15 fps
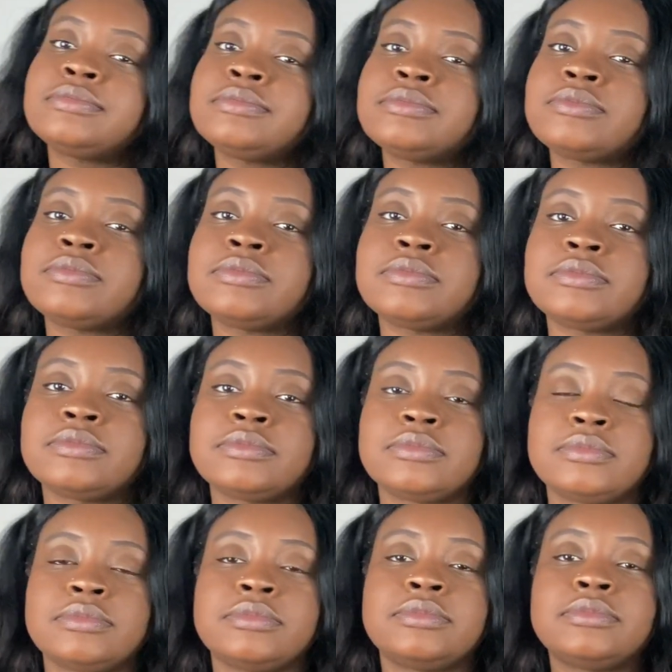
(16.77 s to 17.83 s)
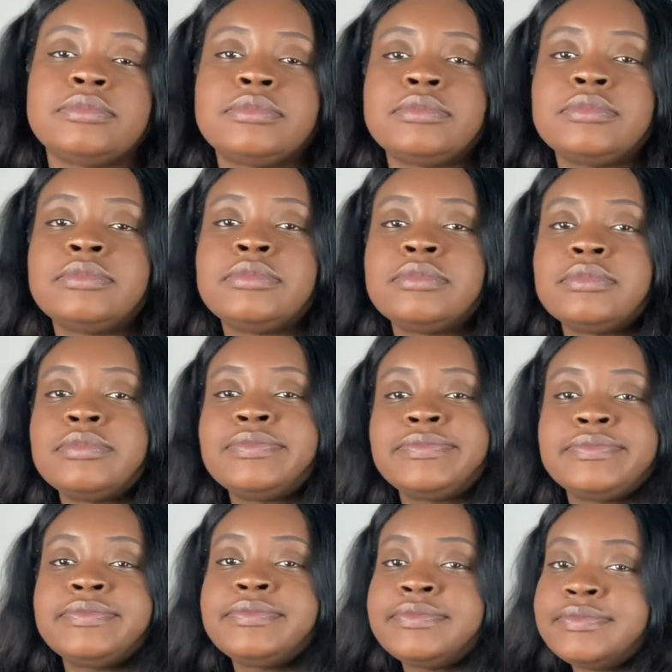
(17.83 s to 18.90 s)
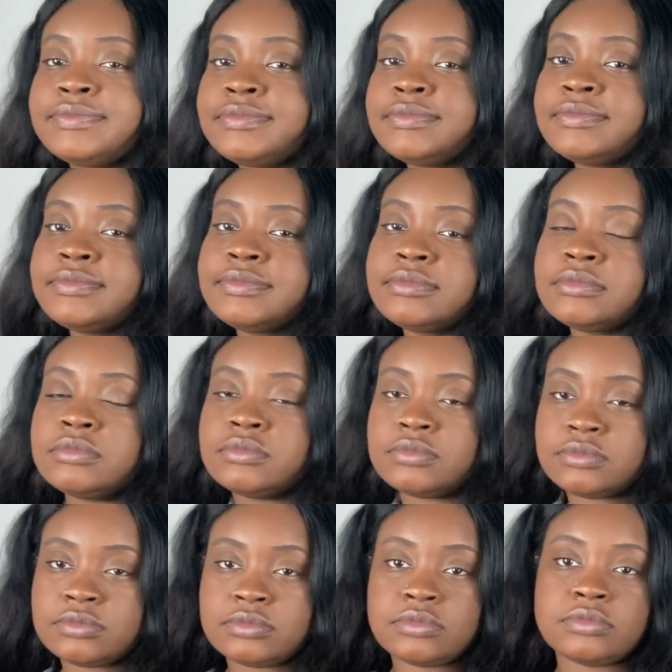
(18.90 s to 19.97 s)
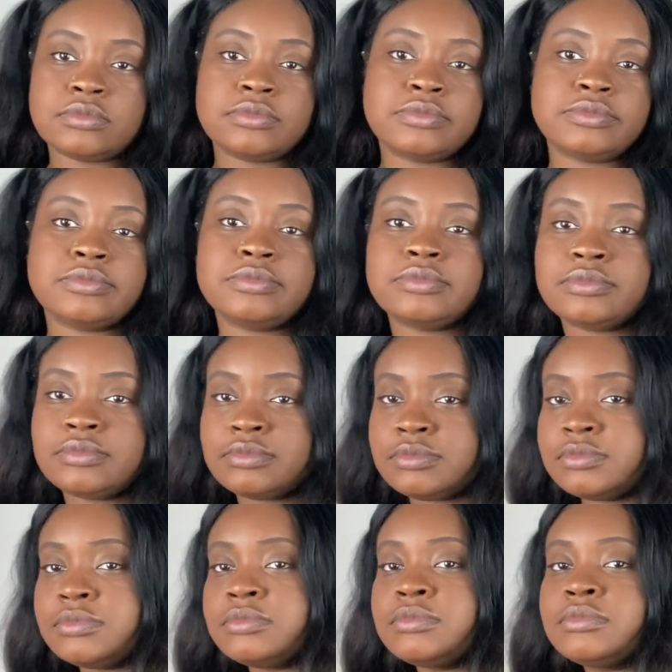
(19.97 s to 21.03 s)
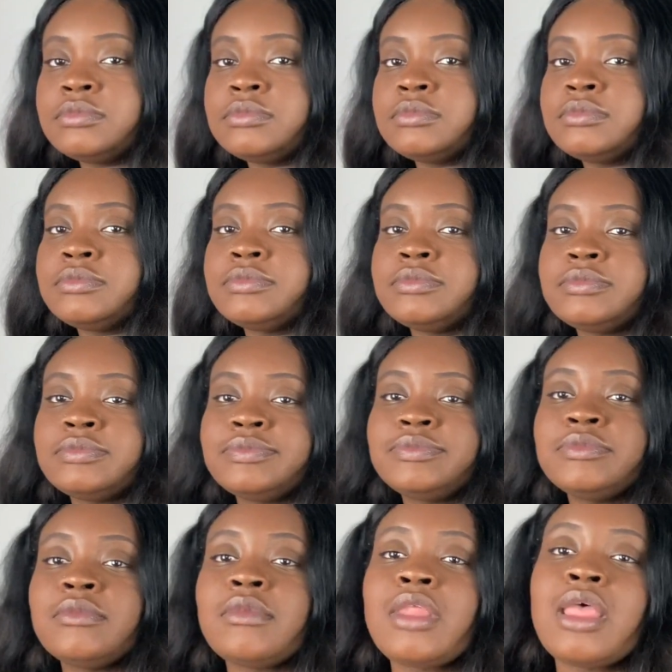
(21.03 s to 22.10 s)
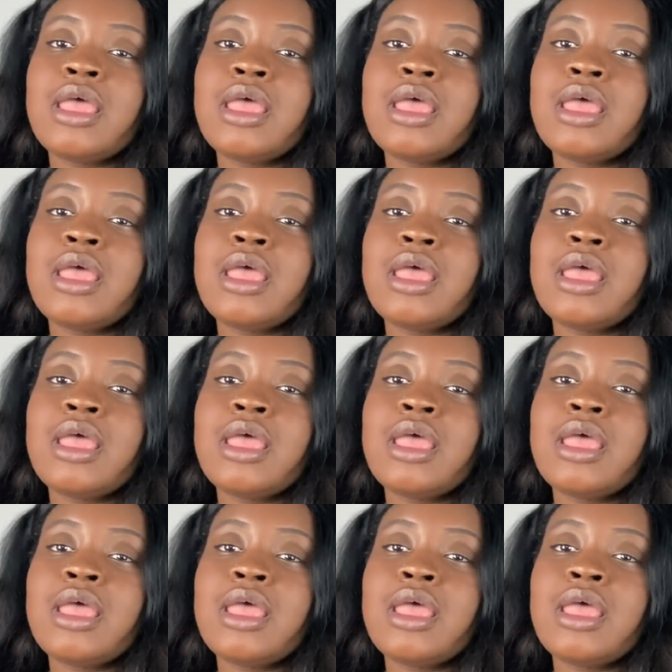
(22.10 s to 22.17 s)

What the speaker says: [no speech]